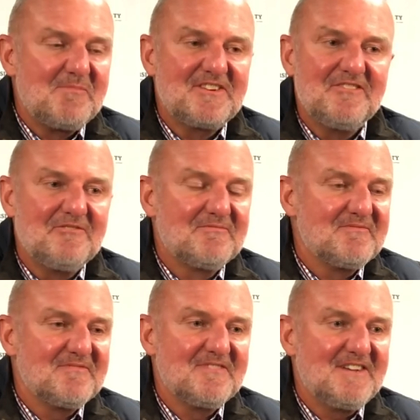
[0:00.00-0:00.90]
But, you know,
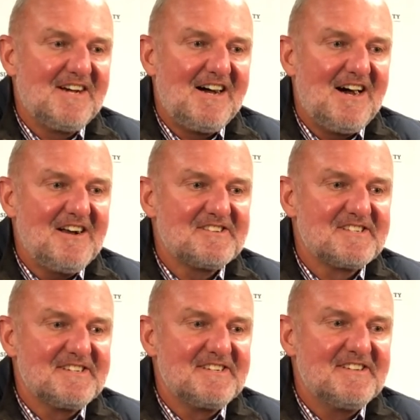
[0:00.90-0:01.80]

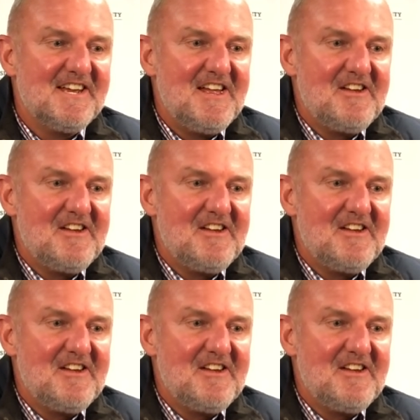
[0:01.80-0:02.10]
honestly,